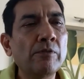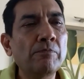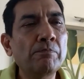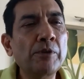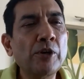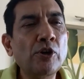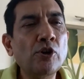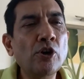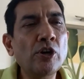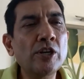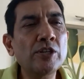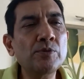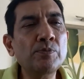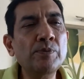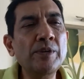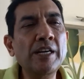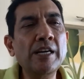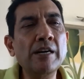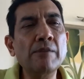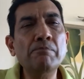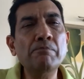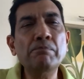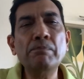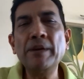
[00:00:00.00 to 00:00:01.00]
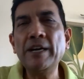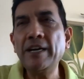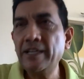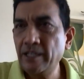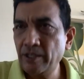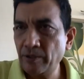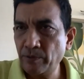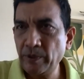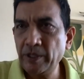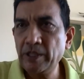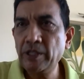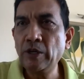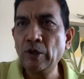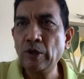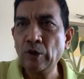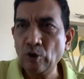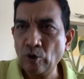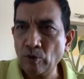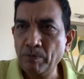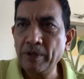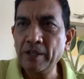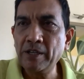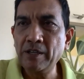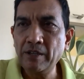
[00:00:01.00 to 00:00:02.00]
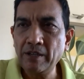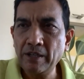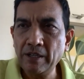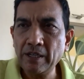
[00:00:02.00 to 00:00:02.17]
because we compare it with global